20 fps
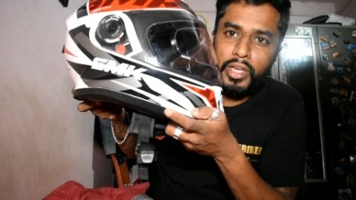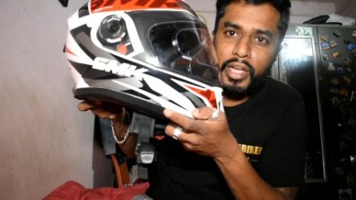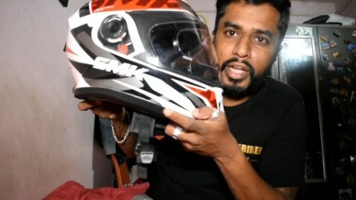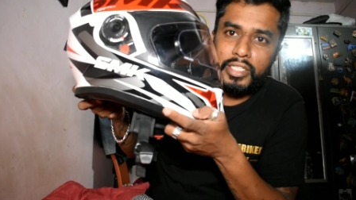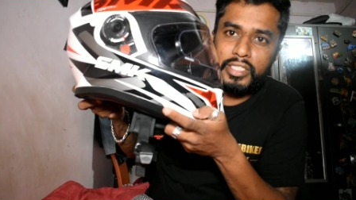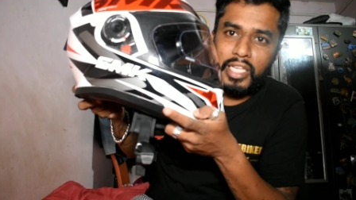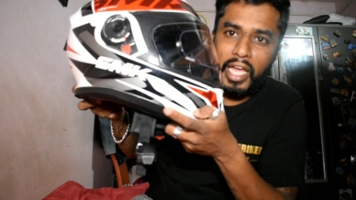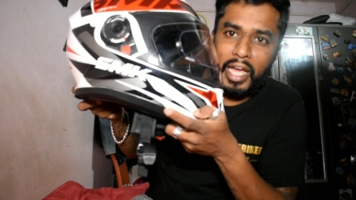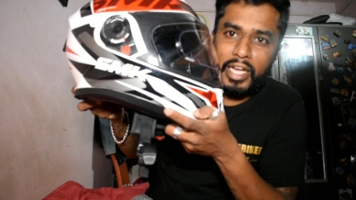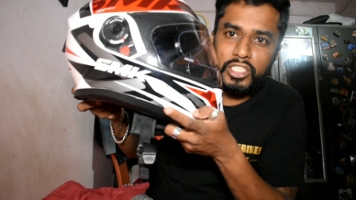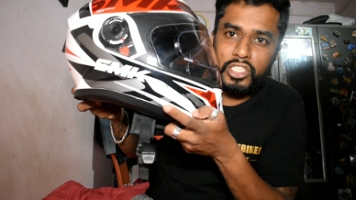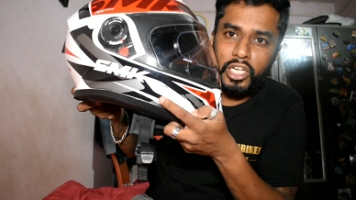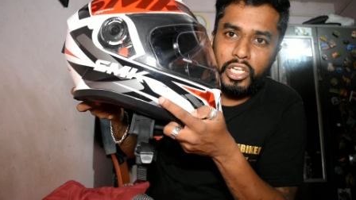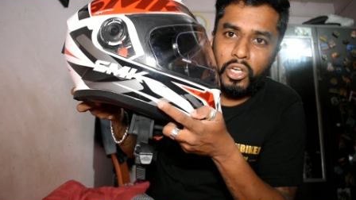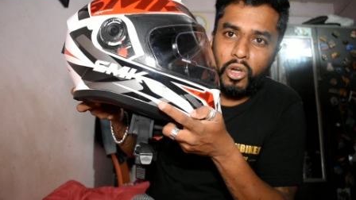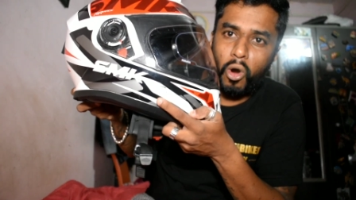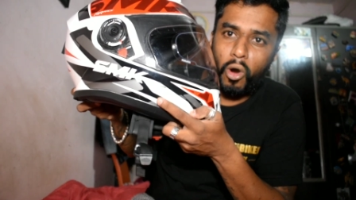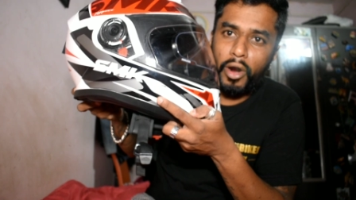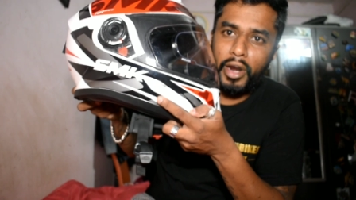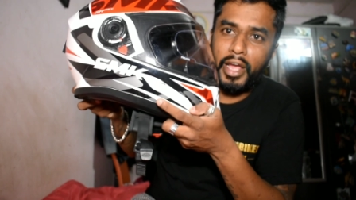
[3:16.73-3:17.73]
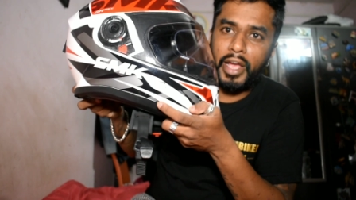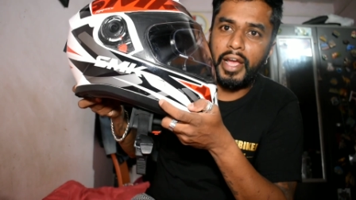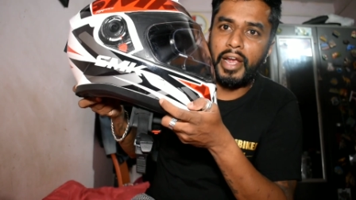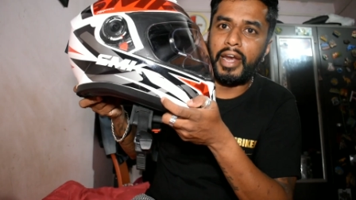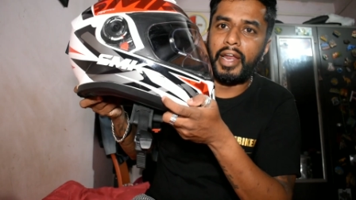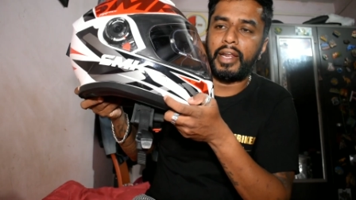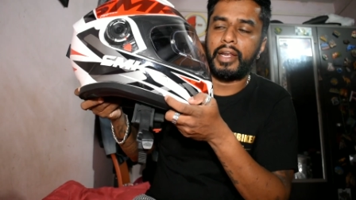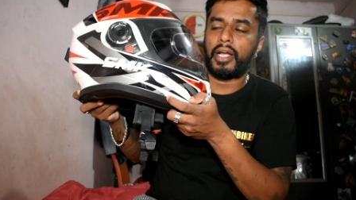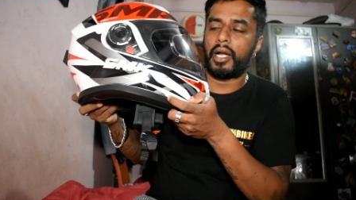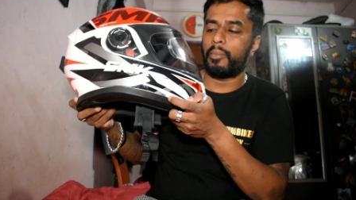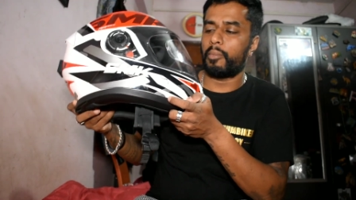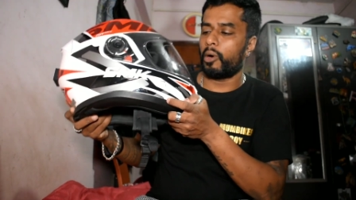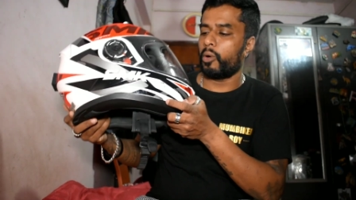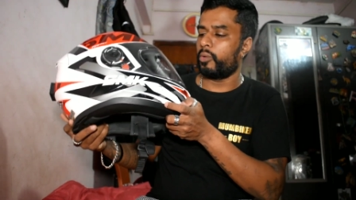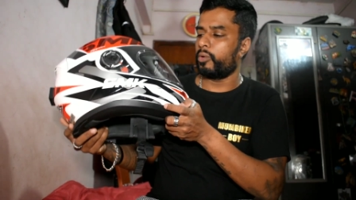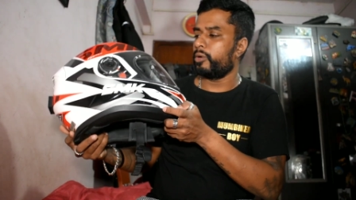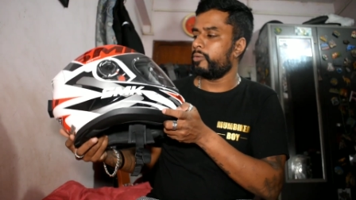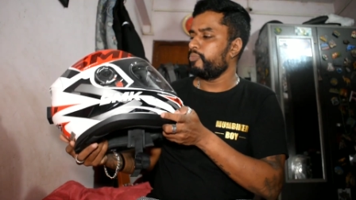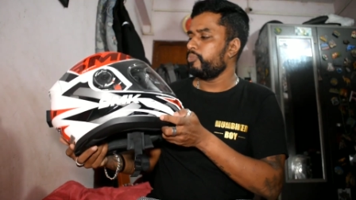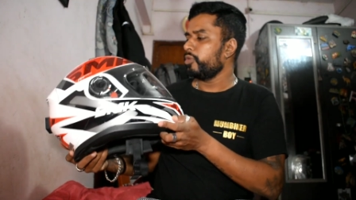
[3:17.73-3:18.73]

It's actually gone ahead and come out.